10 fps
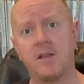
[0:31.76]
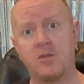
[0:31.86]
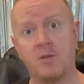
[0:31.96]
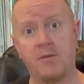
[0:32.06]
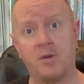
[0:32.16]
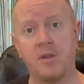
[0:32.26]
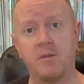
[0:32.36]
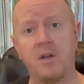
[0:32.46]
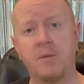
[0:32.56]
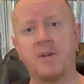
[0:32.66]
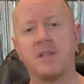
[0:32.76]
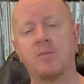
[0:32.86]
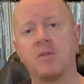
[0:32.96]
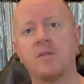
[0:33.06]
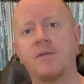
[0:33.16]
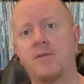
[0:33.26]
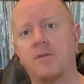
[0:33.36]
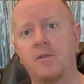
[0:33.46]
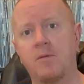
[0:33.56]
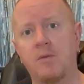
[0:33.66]
drive all the way to Pittsburgh
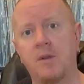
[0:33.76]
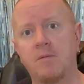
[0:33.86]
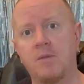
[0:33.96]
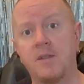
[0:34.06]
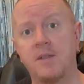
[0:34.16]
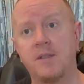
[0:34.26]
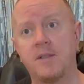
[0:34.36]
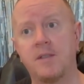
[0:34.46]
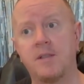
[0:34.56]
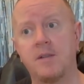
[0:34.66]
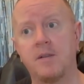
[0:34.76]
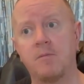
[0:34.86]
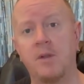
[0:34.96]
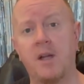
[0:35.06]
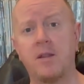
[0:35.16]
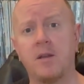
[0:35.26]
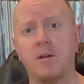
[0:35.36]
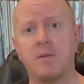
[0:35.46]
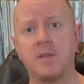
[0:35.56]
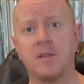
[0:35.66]
for what I
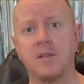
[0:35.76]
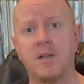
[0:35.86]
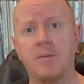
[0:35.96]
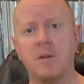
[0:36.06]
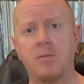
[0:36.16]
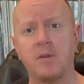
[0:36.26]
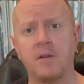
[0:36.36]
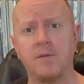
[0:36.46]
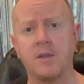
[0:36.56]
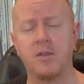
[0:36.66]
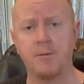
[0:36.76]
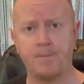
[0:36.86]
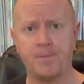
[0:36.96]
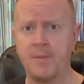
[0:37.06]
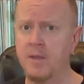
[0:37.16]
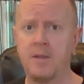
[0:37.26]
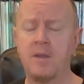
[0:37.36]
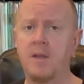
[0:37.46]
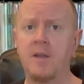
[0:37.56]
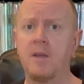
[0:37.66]
thought was a comic book convention,
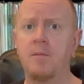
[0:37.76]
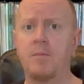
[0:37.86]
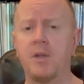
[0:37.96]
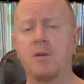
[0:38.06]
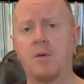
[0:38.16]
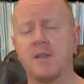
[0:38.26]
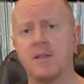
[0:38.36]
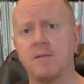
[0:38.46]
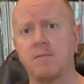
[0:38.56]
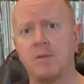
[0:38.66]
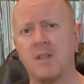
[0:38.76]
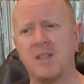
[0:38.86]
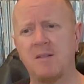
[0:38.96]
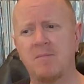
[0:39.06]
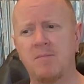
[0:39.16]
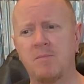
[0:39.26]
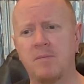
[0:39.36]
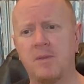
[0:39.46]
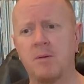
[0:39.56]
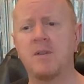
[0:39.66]
but it wasn't really.
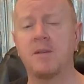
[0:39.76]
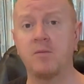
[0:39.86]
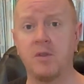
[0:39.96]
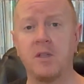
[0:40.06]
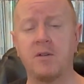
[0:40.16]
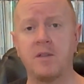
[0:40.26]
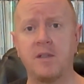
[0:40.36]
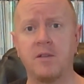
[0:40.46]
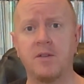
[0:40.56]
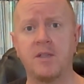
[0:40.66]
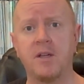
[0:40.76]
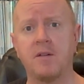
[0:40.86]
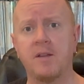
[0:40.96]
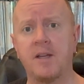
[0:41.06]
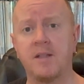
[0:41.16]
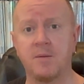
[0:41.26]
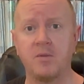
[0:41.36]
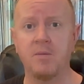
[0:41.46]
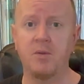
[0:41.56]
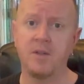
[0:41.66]
There was some really good dealers there, and they had some
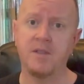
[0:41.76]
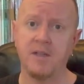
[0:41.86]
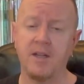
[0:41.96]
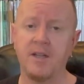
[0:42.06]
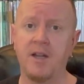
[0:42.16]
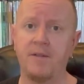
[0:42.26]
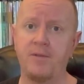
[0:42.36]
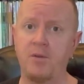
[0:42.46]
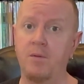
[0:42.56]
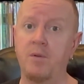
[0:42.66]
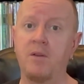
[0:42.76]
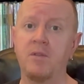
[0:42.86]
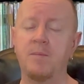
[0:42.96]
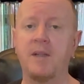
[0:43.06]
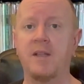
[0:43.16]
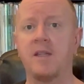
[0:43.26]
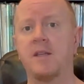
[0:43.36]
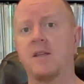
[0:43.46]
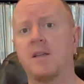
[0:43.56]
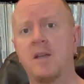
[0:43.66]
good books, and I got a few, but it was mainly a